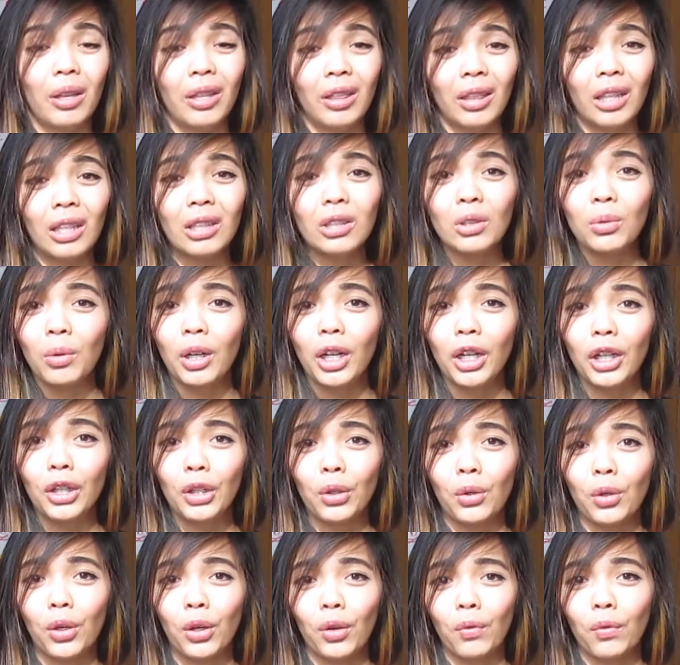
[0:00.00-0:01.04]
this
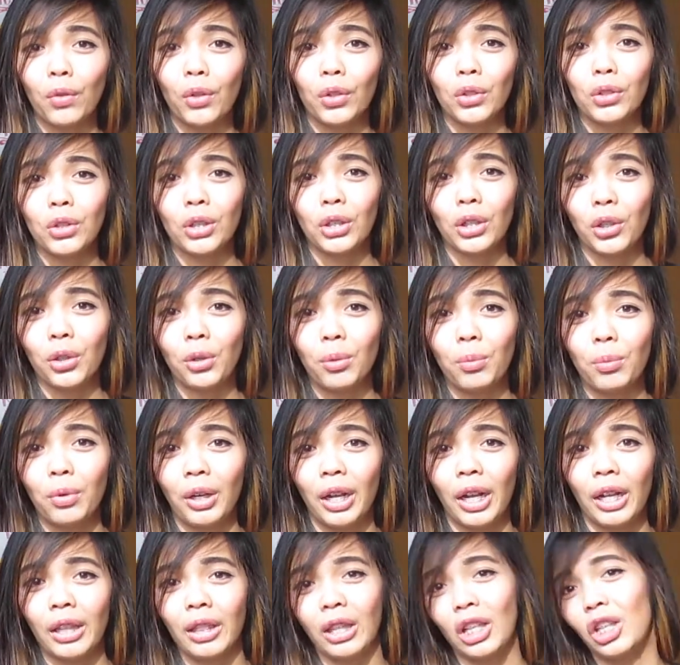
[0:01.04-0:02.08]
one, or if there's another
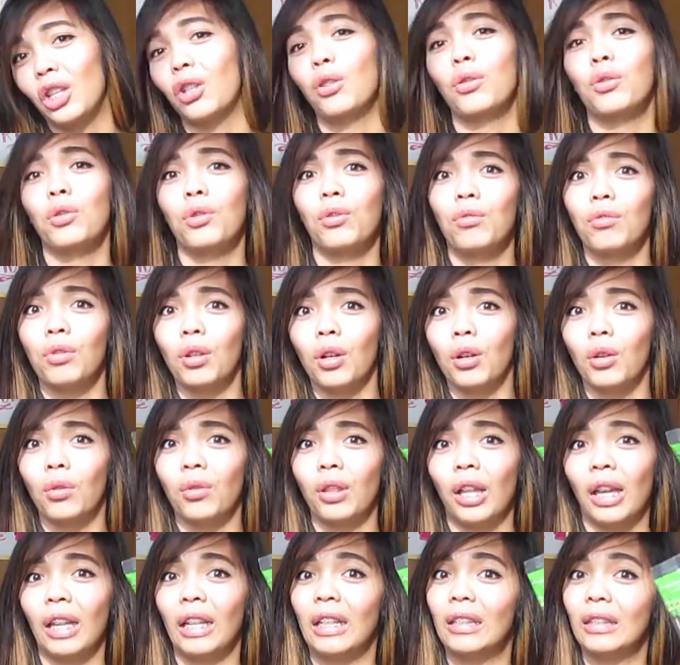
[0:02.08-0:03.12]
brand that you do
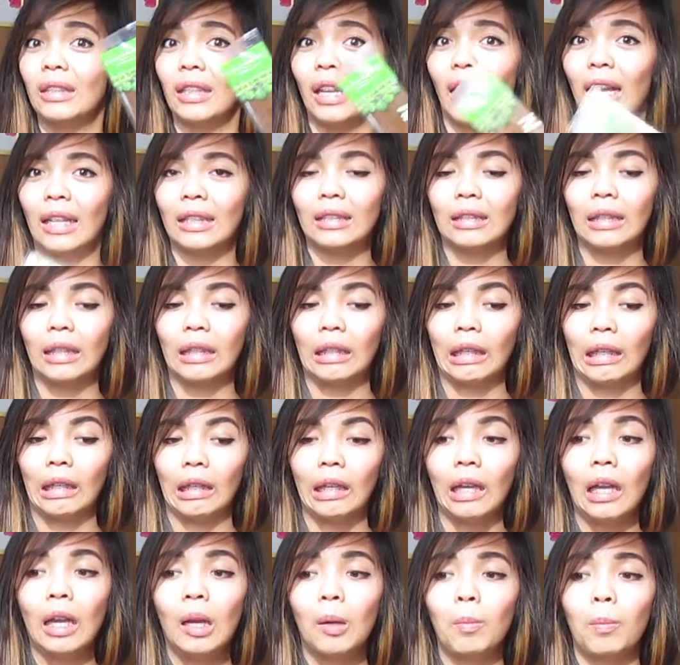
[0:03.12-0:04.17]
know that isn't as
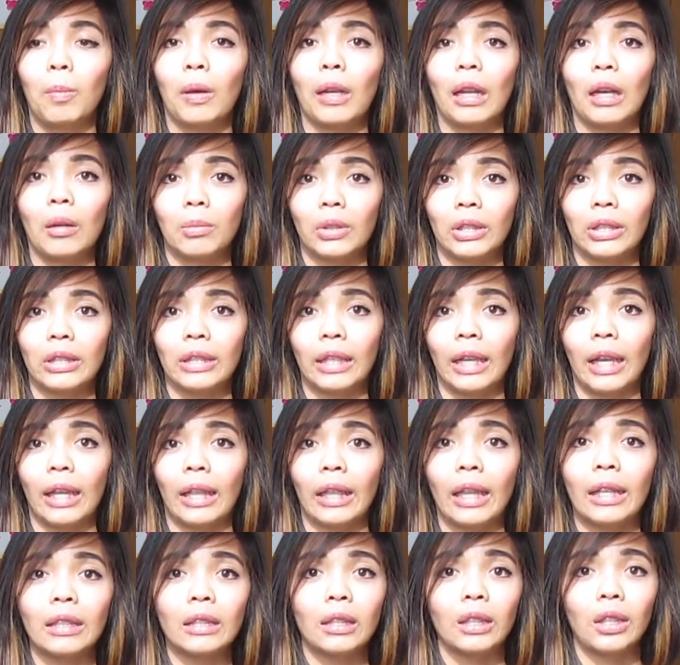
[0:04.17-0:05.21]
sticky. But I'm just saying,
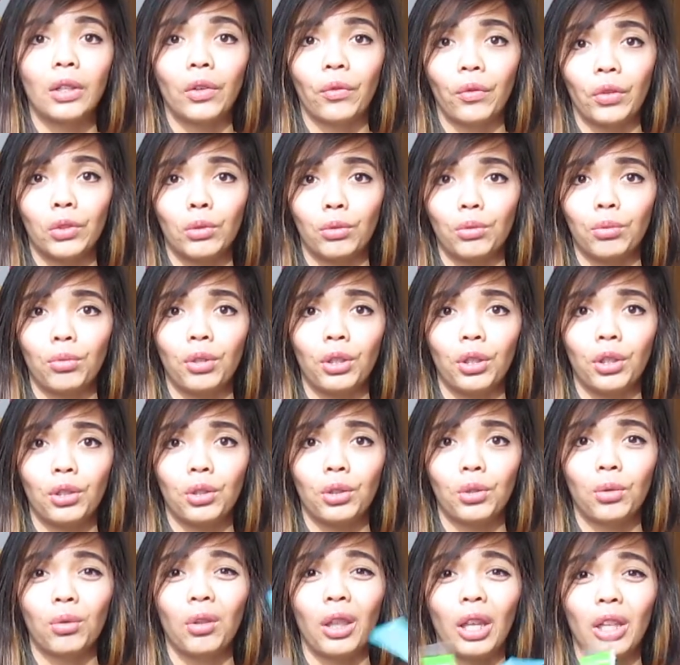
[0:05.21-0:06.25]
that's the difference between
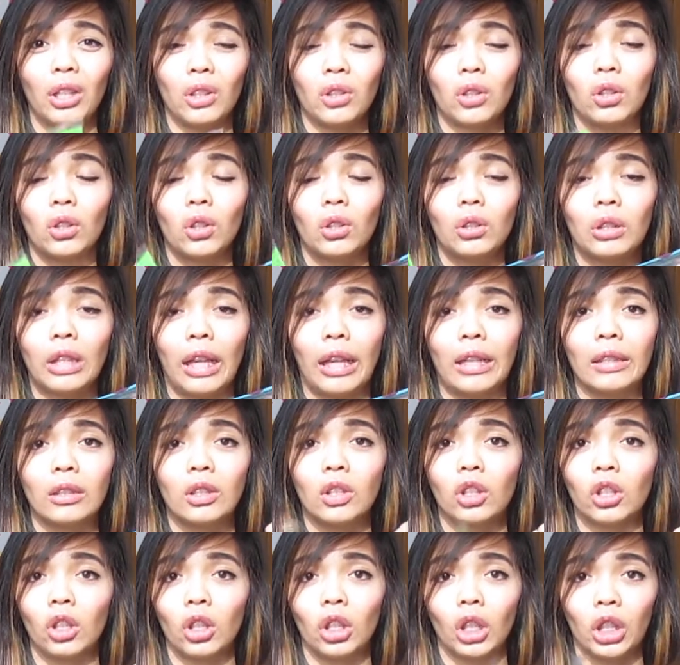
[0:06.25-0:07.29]
the two. They
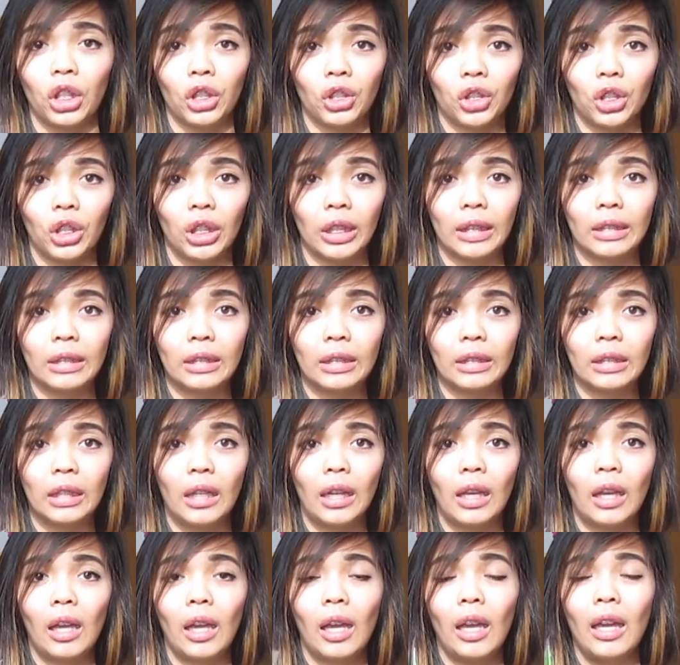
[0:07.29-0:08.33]
taste delicious.
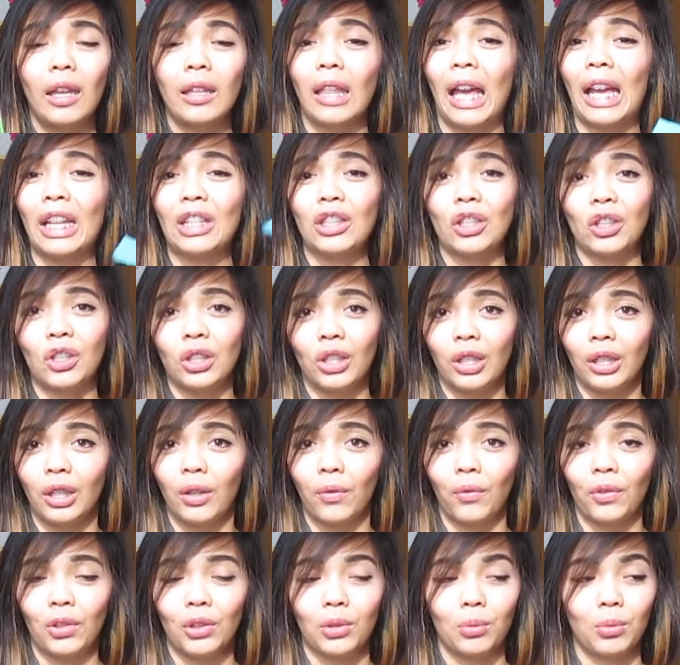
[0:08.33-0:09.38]
That's just the
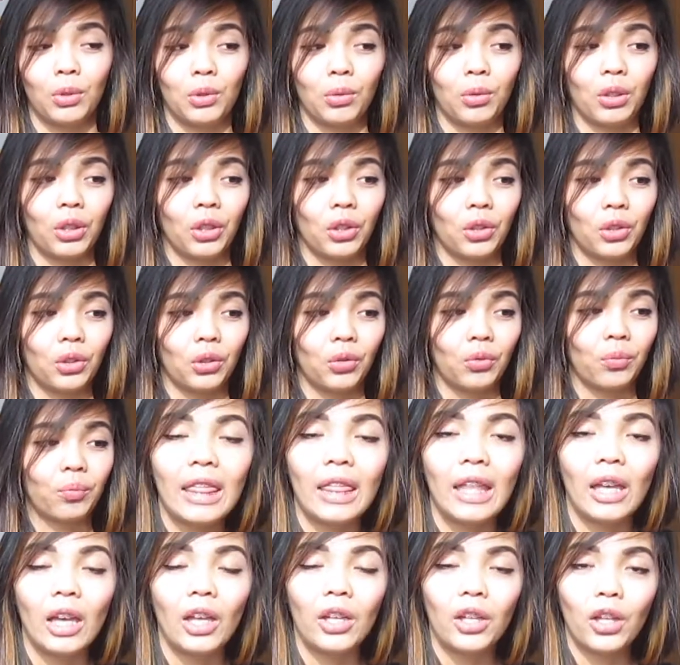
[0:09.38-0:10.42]
difference between the two.
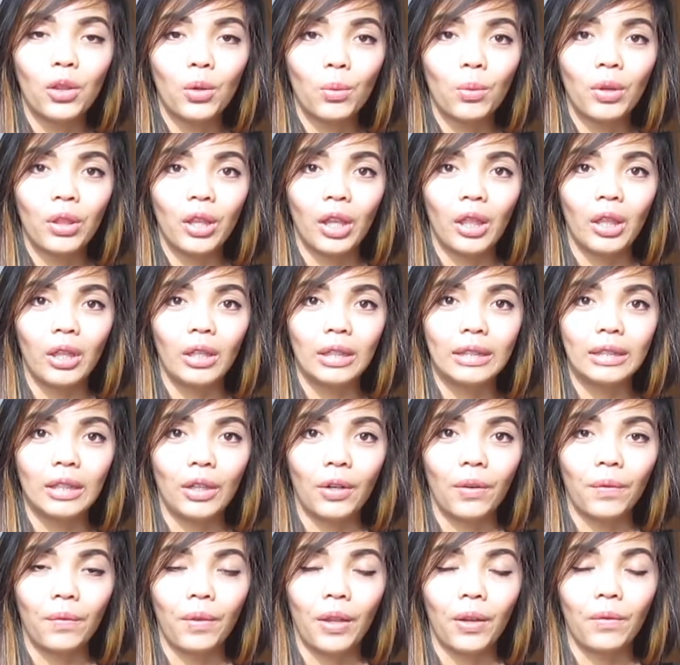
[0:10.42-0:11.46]
Another one that is
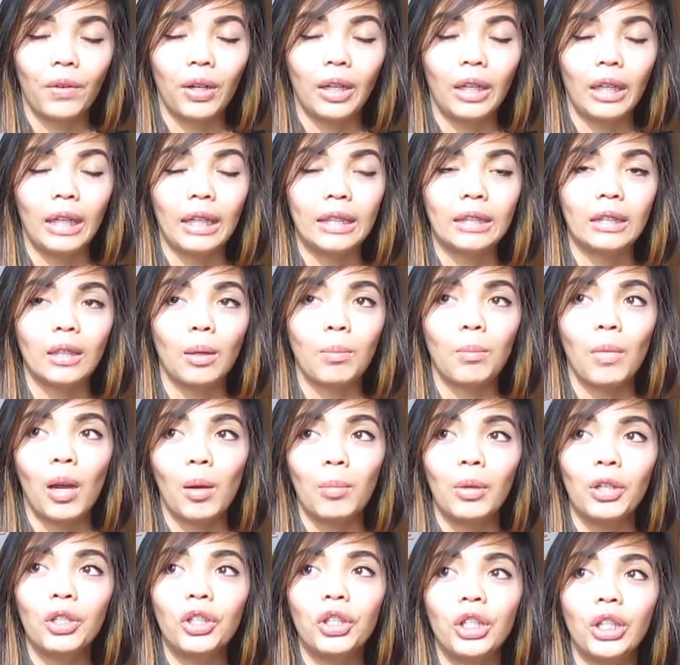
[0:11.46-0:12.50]
their favorite is the
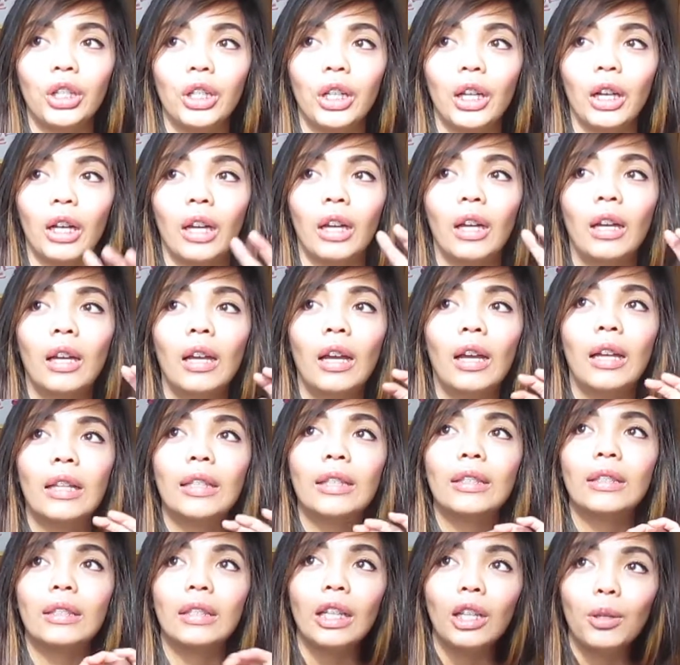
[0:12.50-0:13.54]
Mama Chia
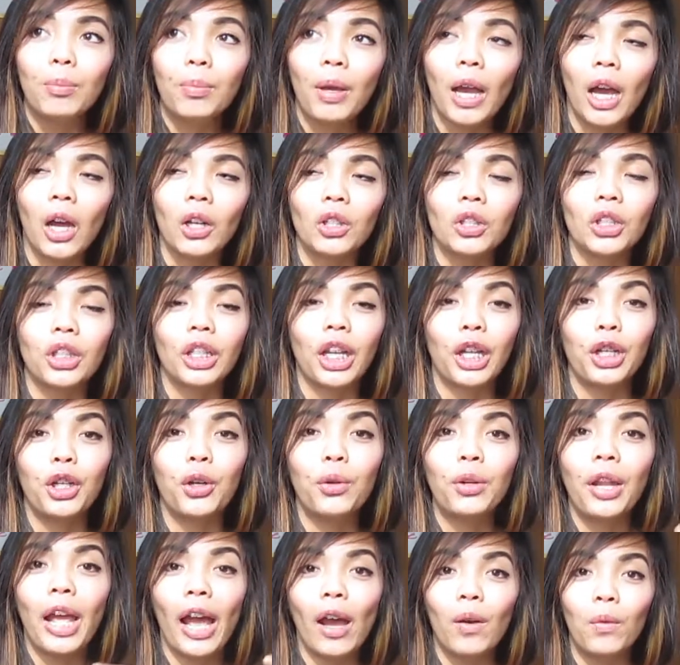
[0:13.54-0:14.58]
seed pouch. And I
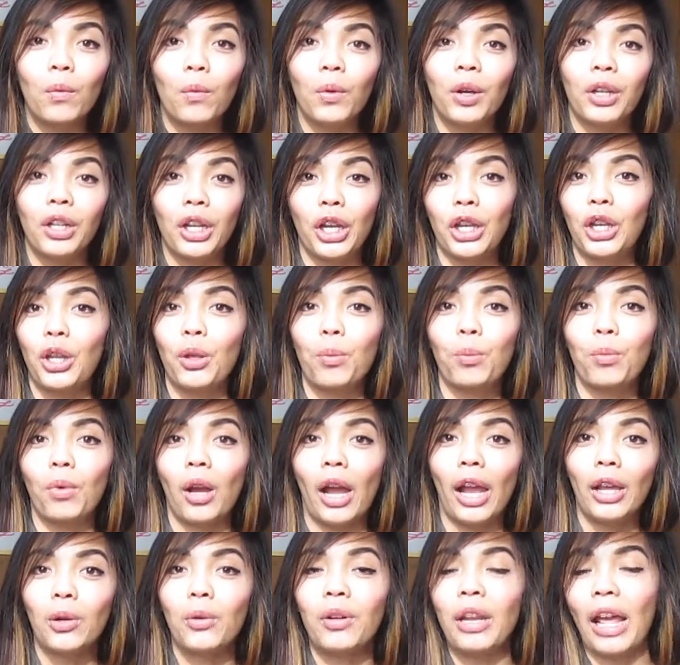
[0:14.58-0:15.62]
don't have one anymore.
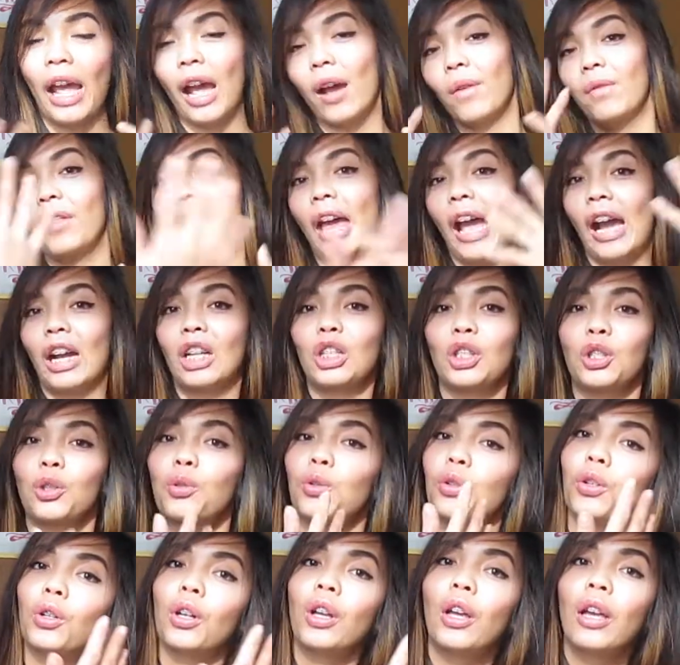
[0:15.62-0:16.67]
I don't have the
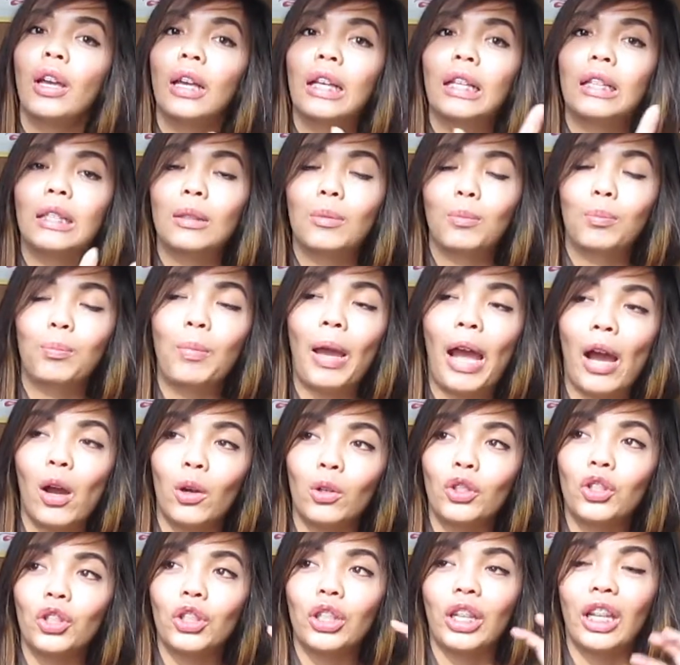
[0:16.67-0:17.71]
actual
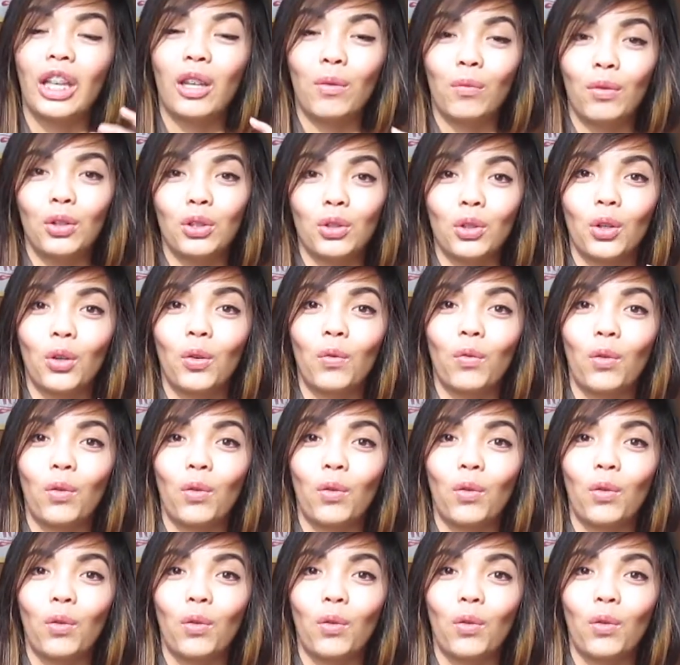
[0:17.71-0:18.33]
pouch in physical